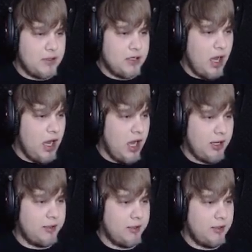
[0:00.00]

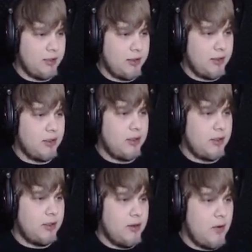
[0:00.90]
God.
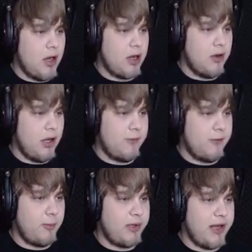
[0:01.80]
What an
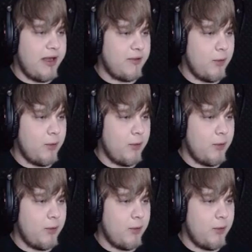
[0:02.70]
awful place.